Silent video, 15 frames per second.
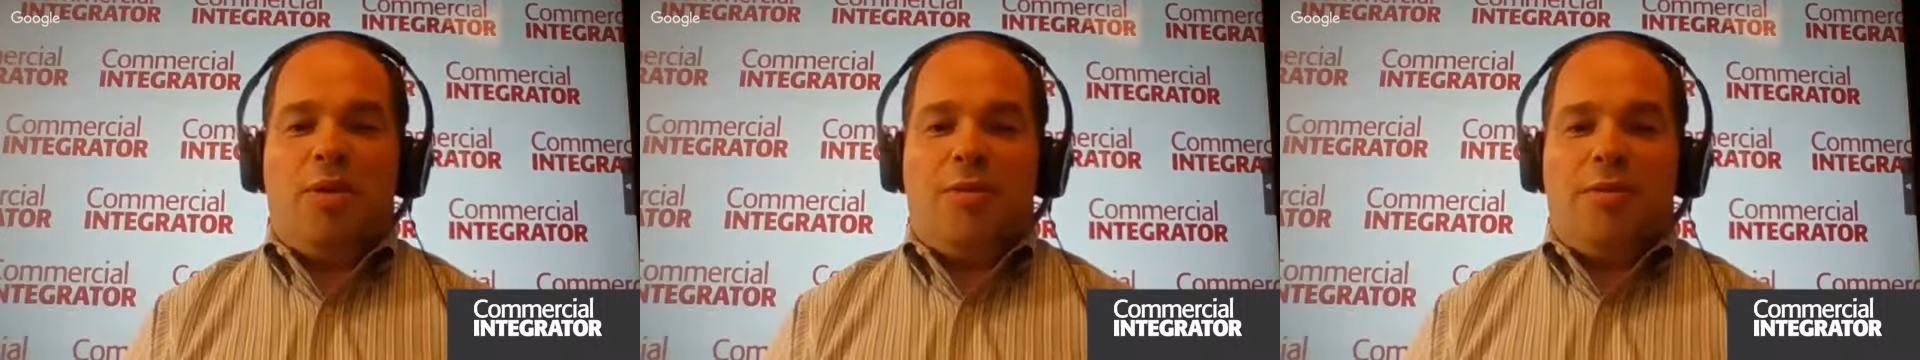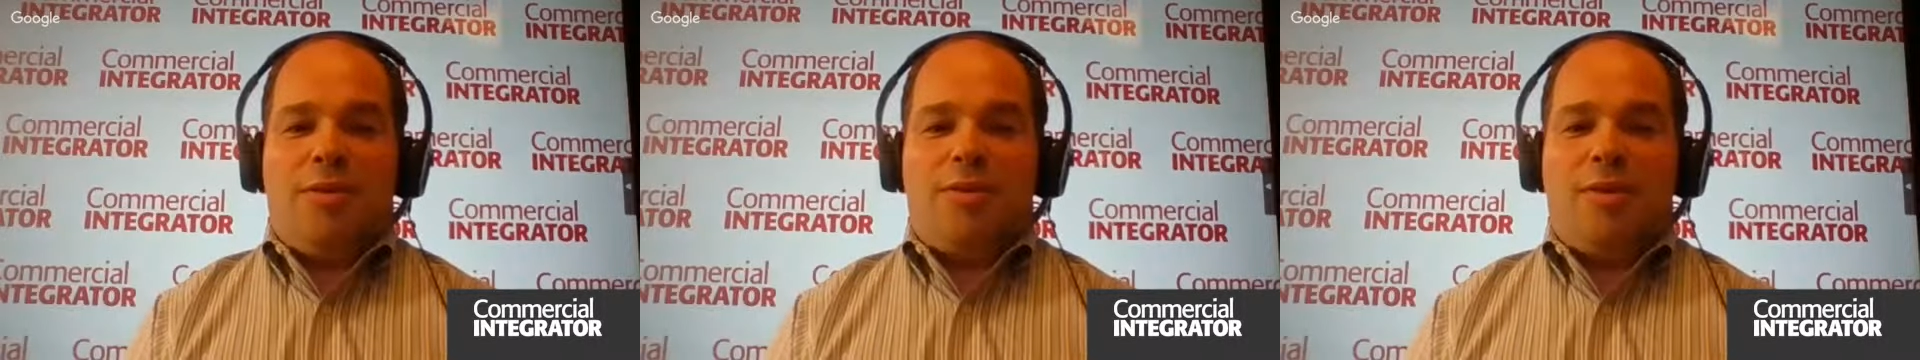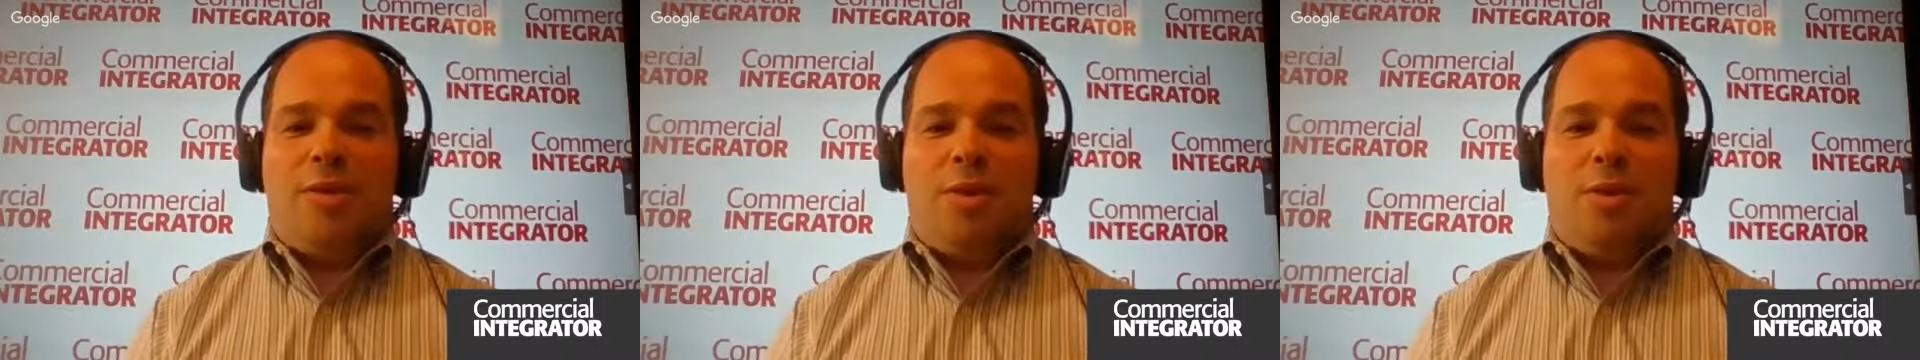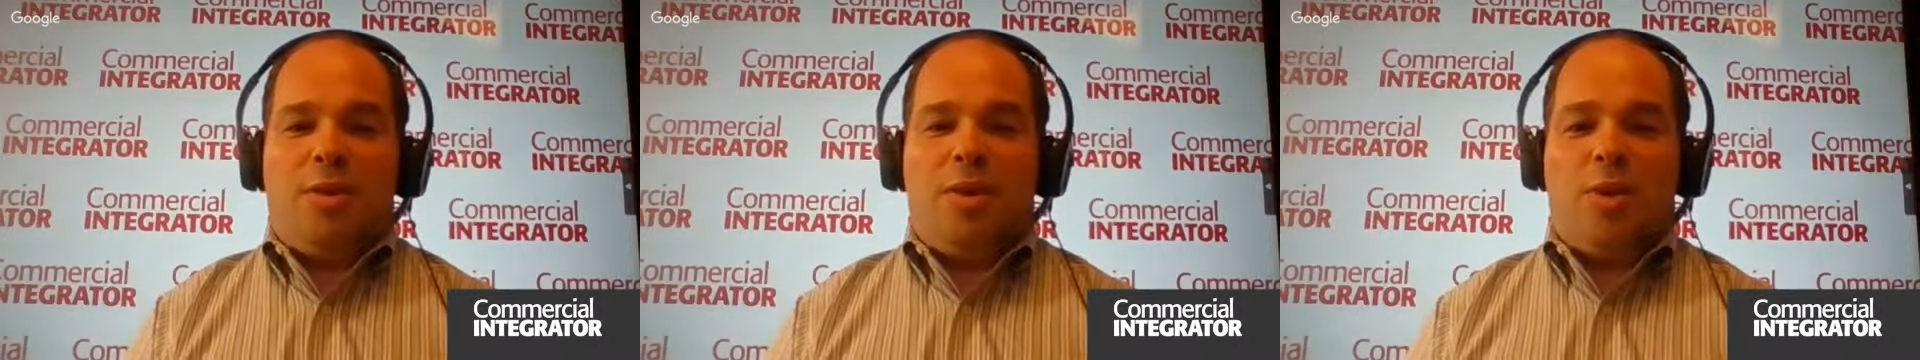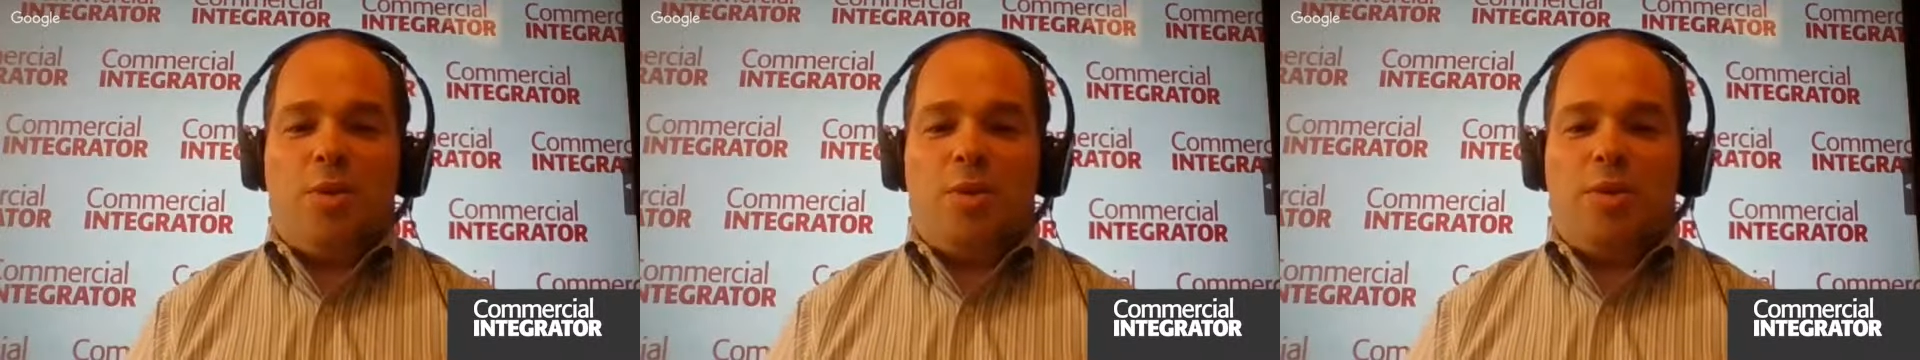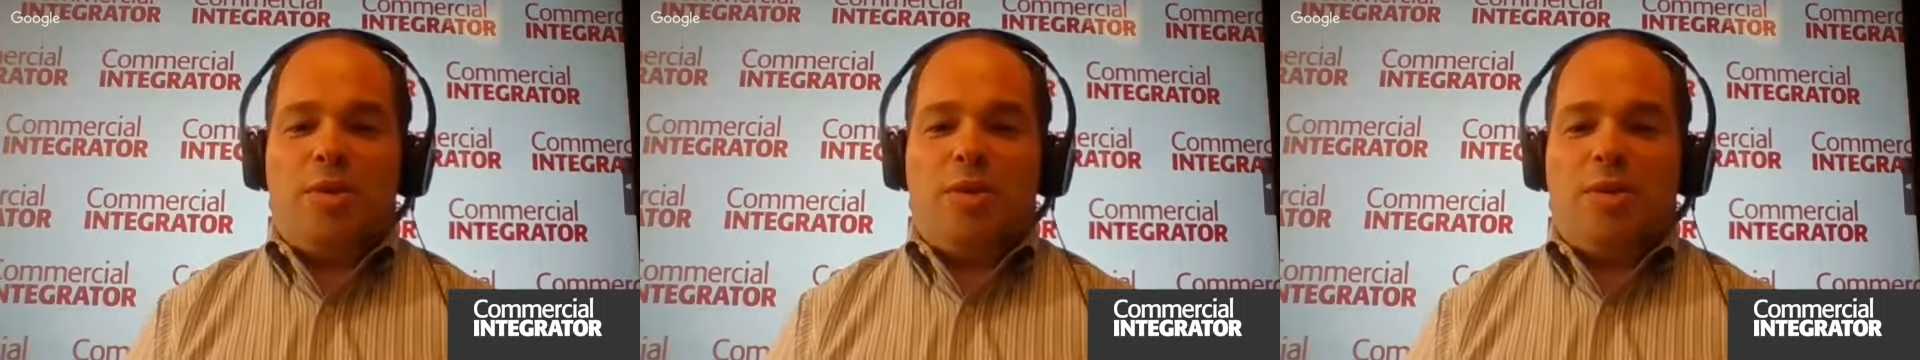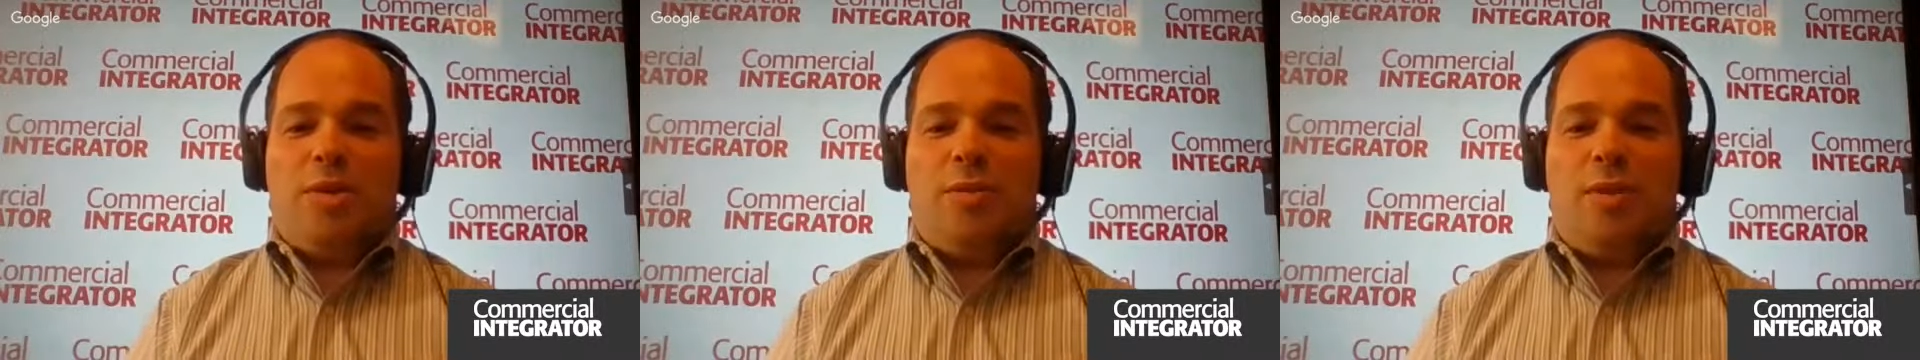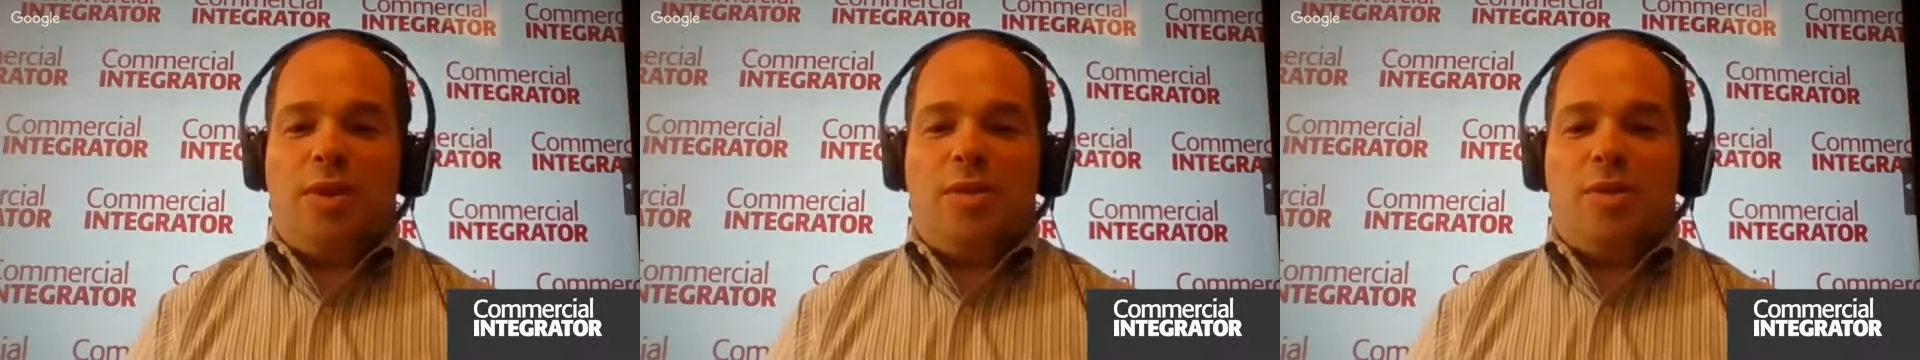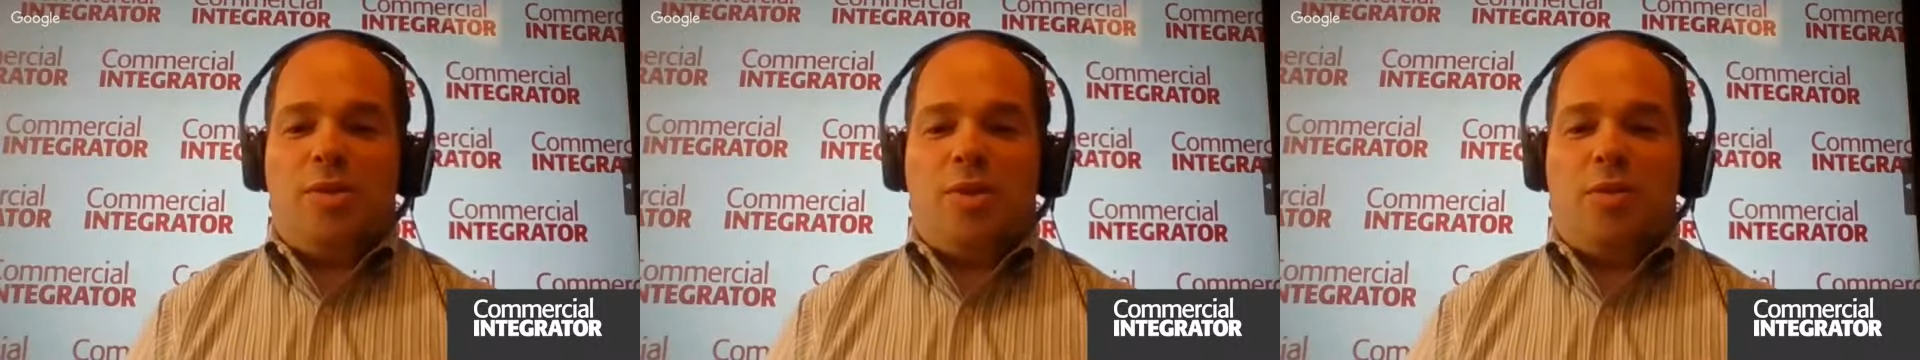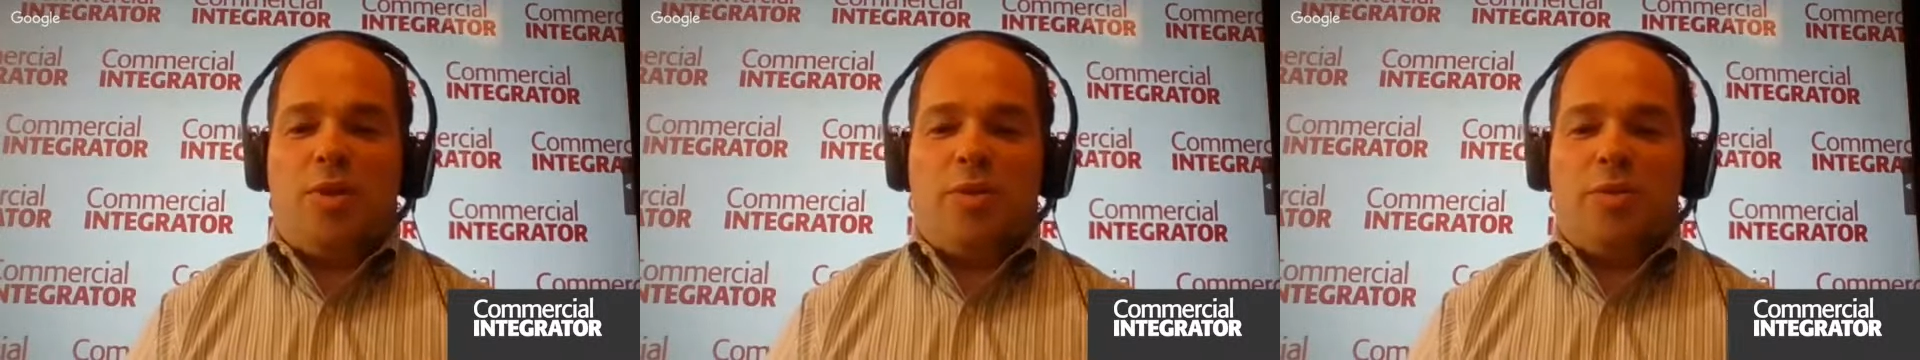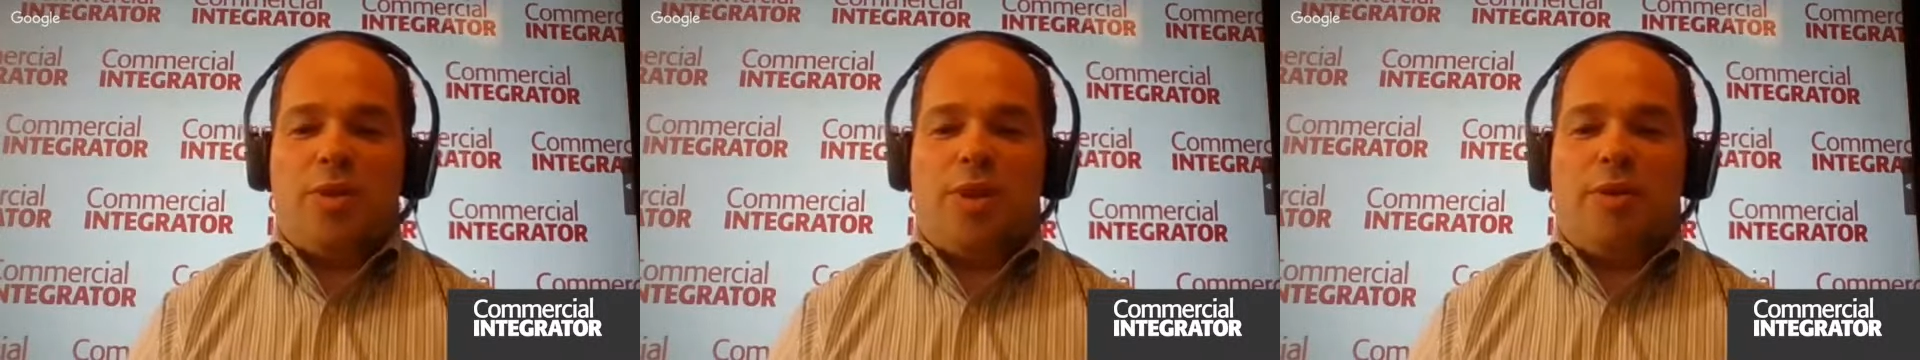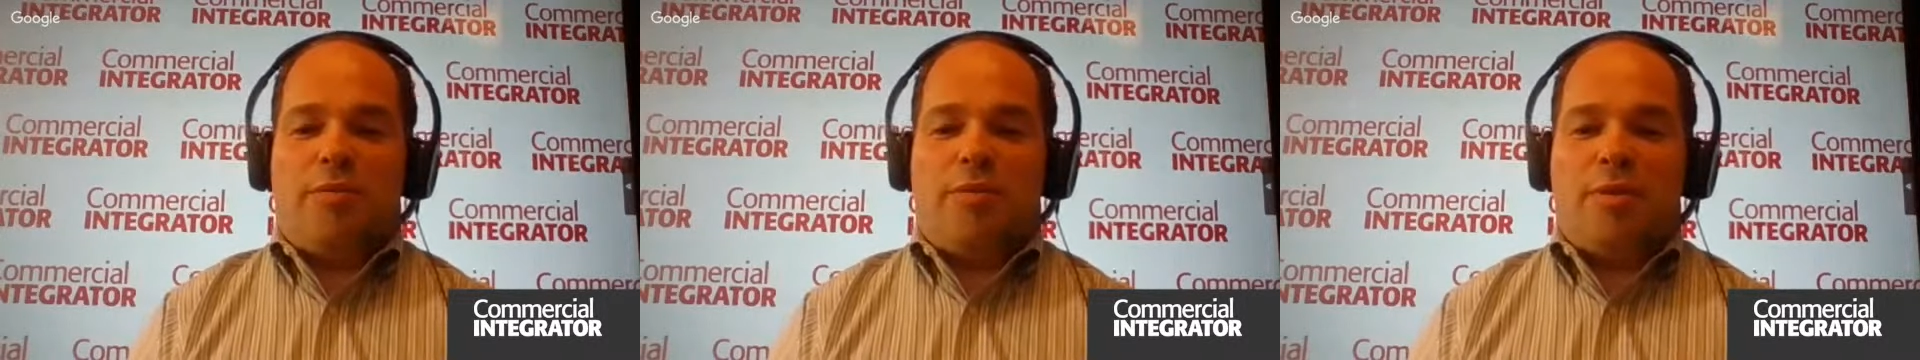nervous a little closer to when the show goes off,